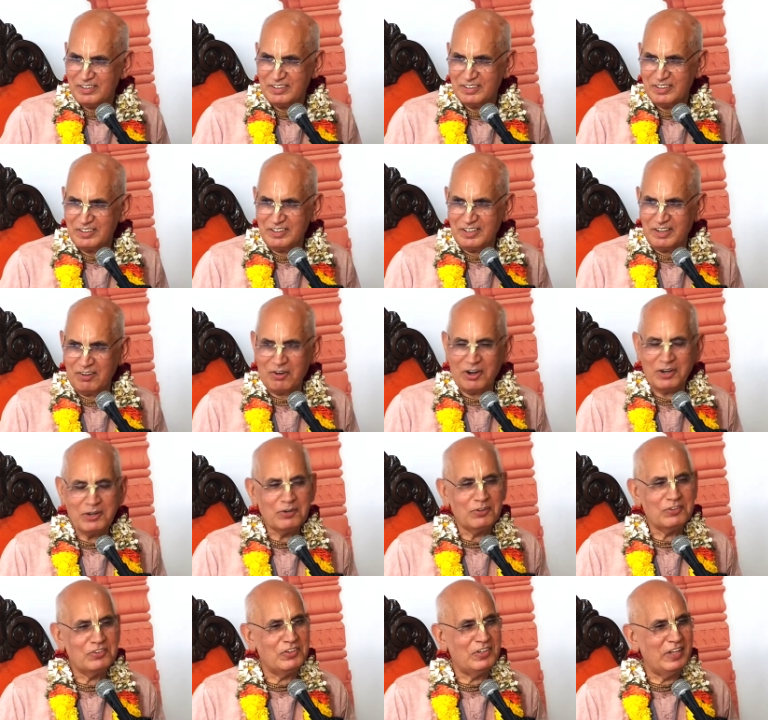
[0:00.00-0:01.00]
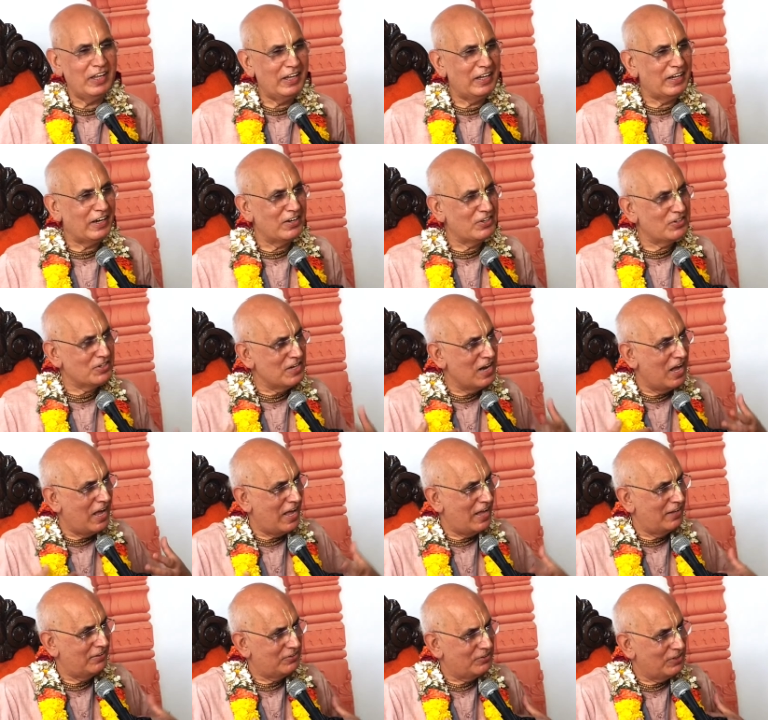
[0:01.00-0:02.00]
They want to see Krishna
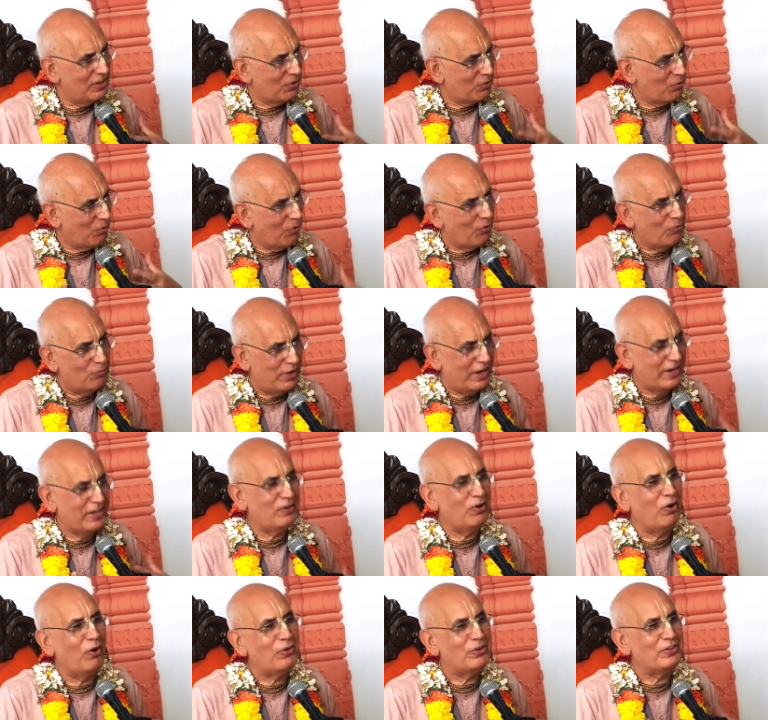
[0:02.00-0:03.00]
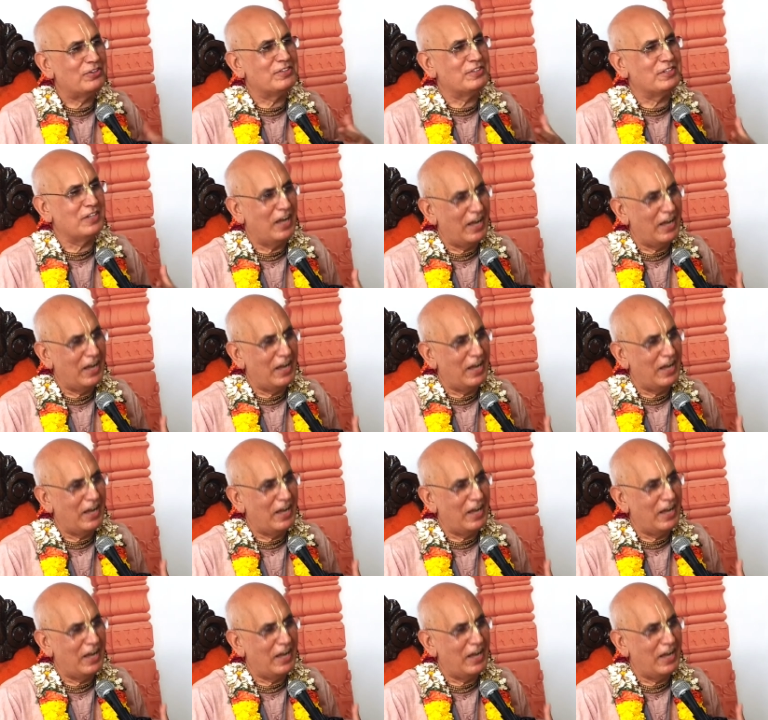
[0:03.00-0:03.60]
as their own, very own child.